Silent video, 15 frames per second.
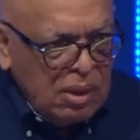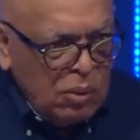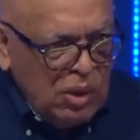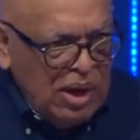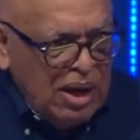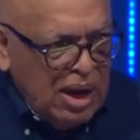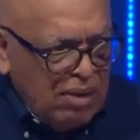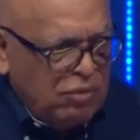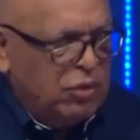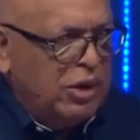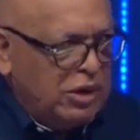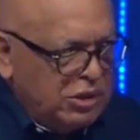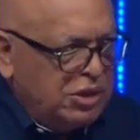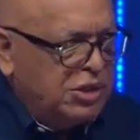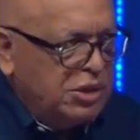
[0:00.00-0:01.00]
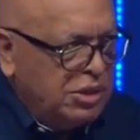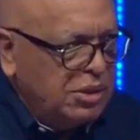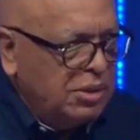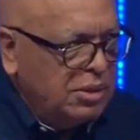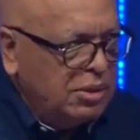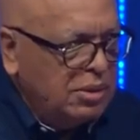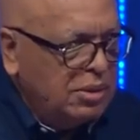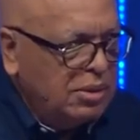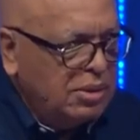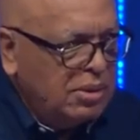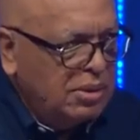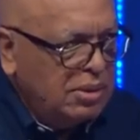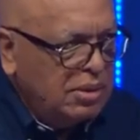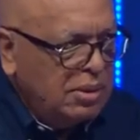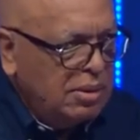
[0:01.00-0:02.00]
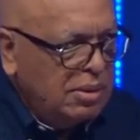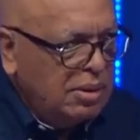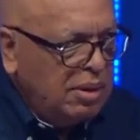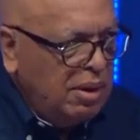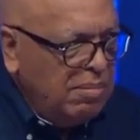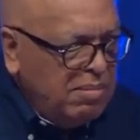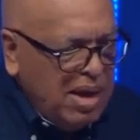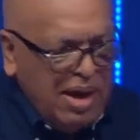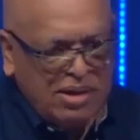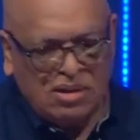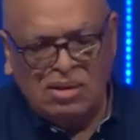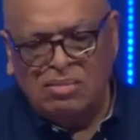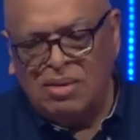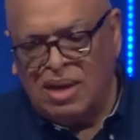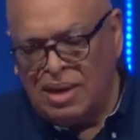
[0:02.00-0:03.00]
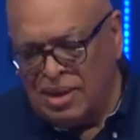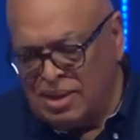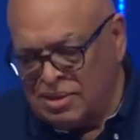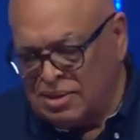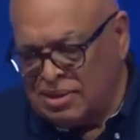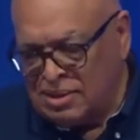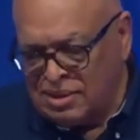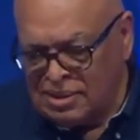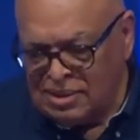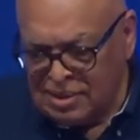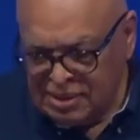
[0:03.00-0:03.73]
that we leverage and maximize?